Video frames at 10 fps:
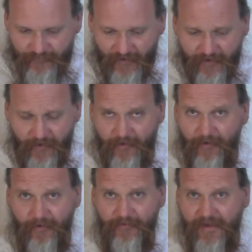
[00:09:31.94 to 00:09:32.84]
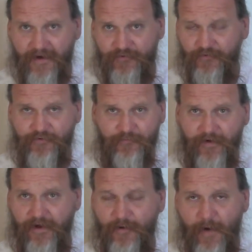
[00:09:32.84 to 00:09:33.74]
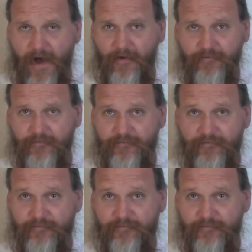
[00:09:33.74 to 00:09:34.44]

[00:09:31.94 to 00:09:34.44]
You know, and all it takes is to forget about